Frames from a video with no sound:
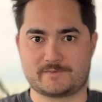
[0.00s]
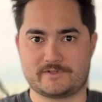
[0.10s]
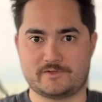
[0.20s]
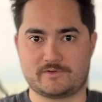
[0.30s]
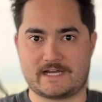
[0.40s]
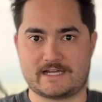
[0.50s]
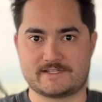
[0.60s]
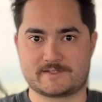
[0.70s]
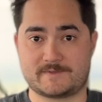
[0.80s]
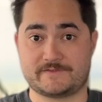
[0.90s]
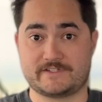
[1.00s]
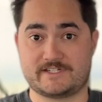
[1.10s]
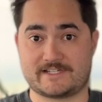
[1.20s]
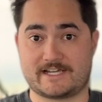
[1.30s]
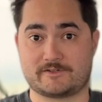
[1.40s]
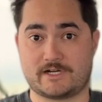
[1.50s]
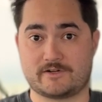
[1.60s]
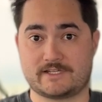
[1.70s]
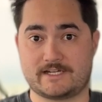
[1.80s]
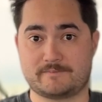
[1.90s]
with you guys, specifically designed
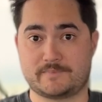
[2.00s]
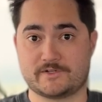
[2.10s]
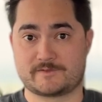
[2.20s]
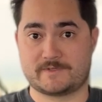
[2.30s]
around getting bills and